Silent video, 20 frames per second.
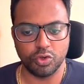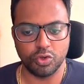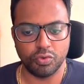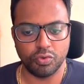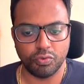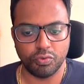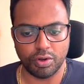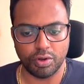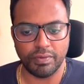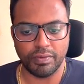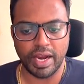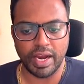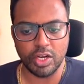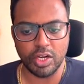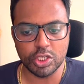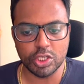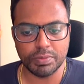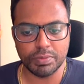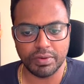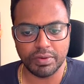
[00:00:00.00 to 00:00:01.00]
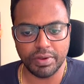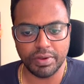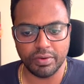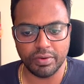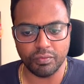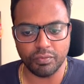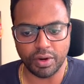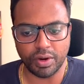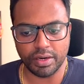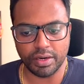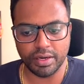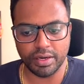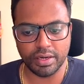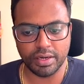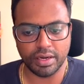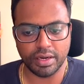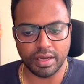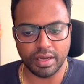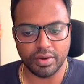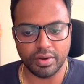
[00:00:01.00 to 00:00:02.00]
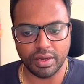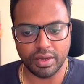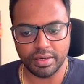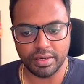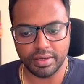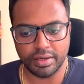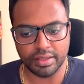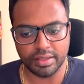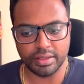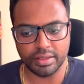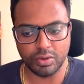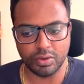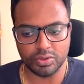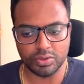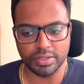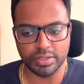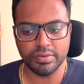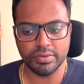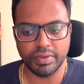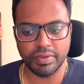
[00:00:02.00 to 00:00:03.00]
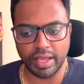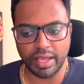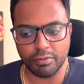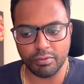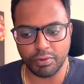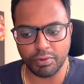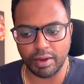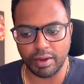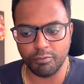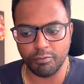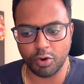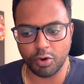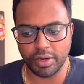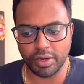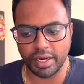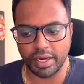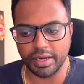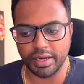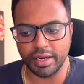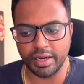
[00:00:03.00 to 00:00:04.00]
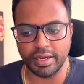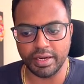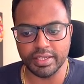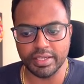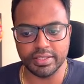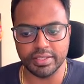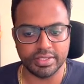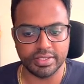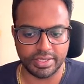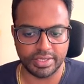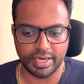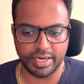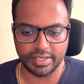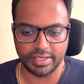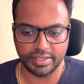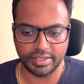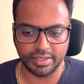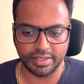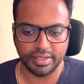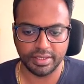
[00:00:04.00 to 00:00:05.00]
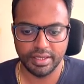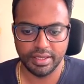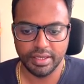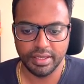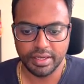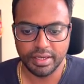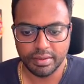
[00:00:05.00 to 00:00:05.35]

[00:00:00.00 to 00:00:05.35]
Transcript: So for values between 1 and 10,000, we have 508 entries in this data set.